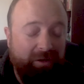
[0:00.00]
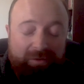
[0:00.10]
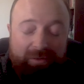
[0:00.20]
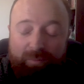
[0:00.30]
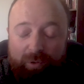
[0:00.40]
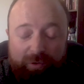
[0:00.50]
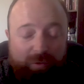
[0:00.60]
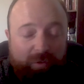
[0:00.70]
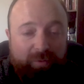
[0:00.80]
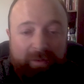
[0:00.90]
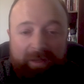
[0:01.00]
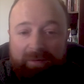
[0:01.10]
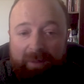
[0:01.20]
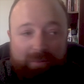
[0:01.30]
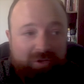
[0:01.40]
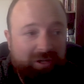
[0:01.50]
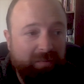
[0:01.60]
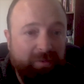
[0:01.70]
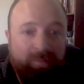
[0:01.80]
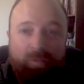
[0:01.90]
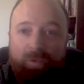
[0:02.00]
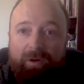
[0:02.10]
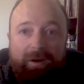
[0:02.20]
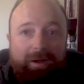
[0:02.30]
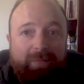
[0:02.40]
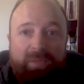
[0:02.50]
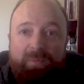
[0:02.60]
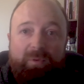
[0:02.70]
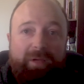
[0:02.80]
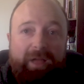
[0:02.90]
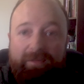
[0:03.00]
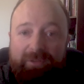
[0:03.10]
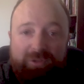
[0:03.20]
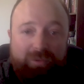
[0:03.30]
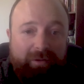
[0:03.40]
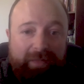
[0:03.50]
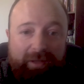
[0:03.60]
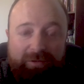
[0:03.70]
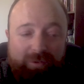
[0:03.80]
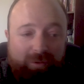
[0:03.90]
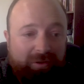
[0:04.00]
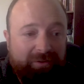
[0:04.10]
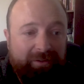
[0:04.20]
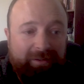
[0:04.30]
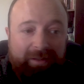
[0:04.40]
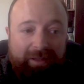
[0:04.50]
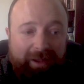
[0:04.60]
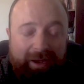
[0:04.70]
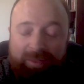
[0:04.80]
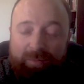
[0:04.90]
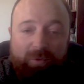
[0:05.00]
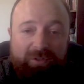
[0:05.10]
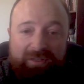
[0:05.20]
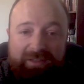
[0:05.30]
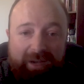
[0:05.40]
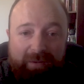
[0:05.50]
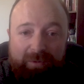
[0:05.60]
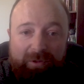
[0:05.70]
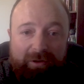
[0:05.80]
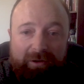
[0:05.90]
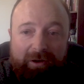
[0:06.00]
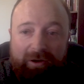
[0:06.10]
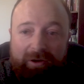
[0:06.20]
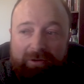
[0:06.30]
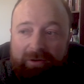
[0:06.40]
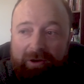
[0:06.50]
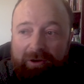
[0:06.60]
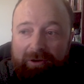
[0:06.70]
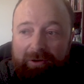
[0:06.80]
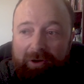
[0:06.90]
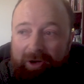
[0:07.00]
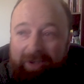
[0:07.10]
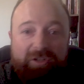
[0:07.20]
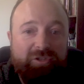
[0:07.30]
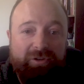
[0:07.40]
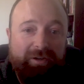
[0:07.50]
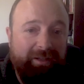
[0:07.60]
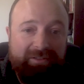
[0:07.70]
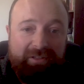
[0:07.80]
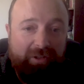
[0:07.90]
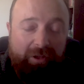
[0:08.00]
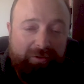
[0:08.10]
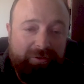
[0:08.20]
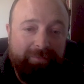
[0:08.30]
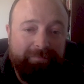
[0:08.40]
more growth we get in membership, the more people we have enjoying the outdoors, and the more sustainable our industry is in the long term.